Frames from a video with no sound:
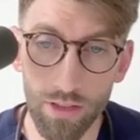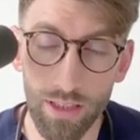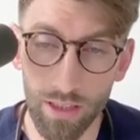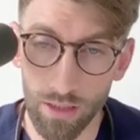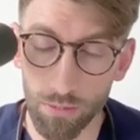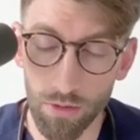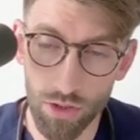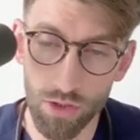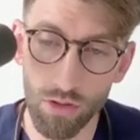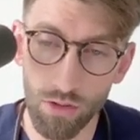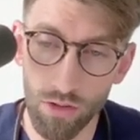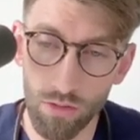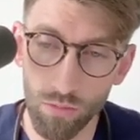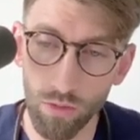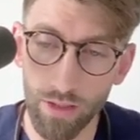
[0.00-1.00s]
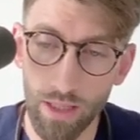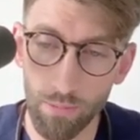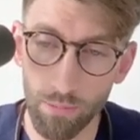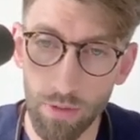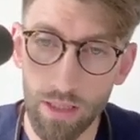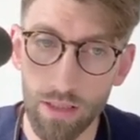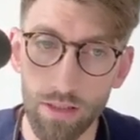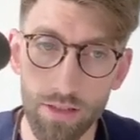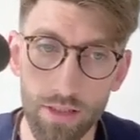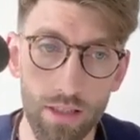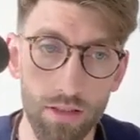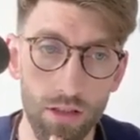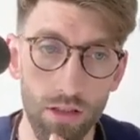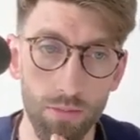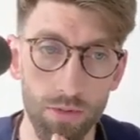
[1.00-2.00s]
And I'm going to show you what that means in
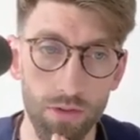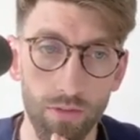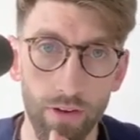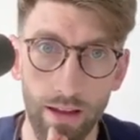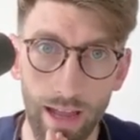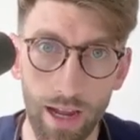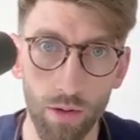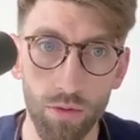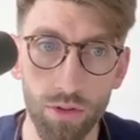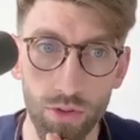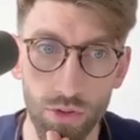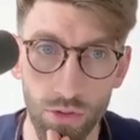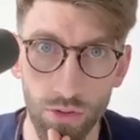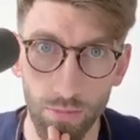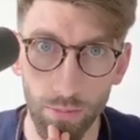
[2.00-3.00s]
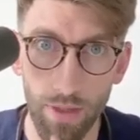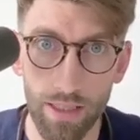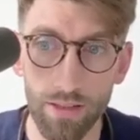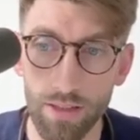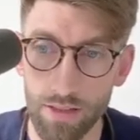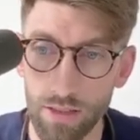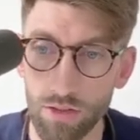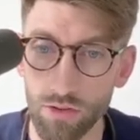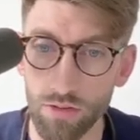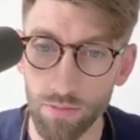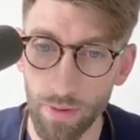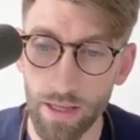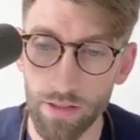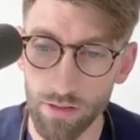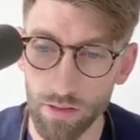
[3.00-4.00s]
terms of how you should make decisions
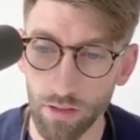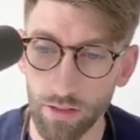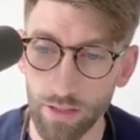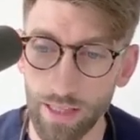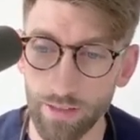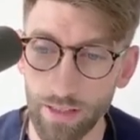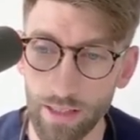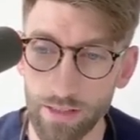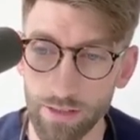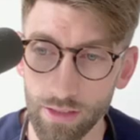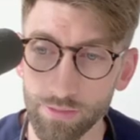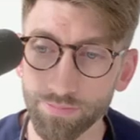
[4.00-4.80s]
based on that data.